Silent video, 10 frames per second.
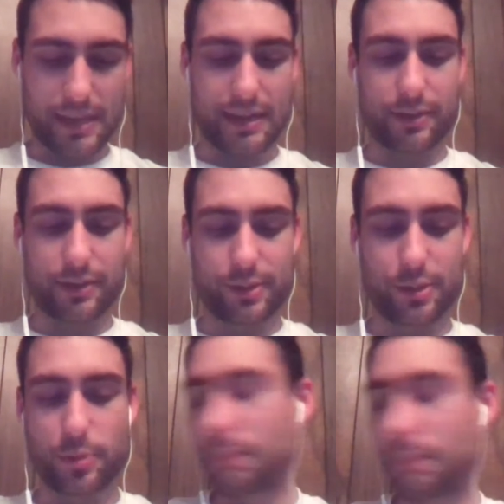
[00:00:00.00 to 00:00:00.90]
and I heard
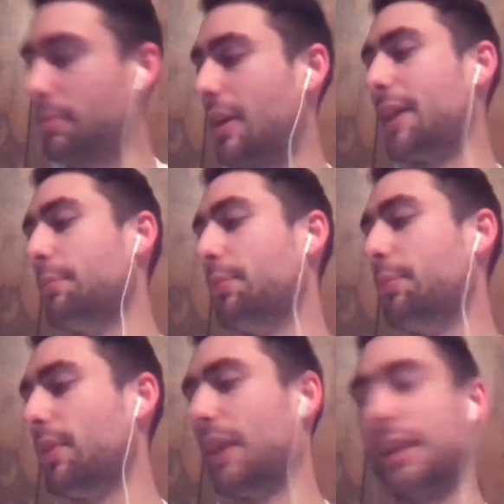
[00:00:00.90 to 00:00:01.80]
the word
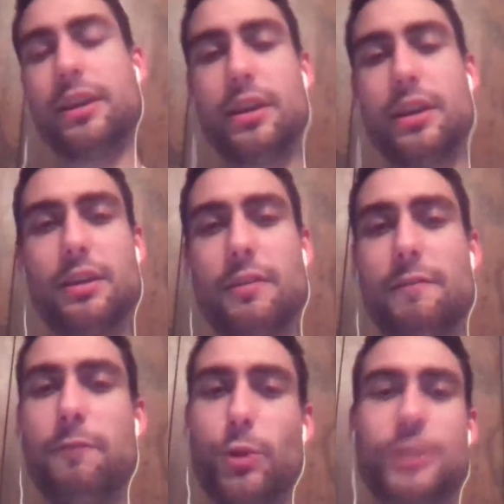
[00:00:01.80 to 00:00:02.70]
pliable like
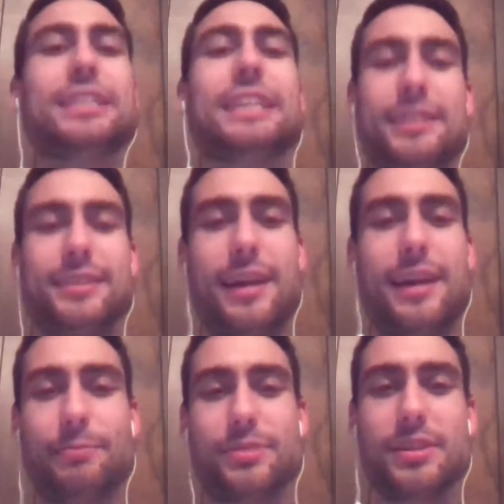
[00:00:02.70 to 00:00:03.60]
14
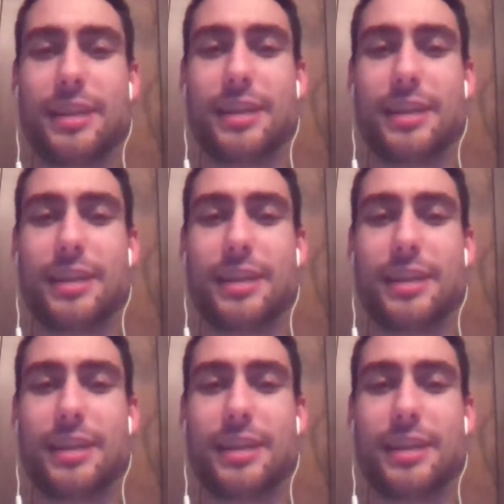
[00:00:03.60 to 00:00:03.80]
times.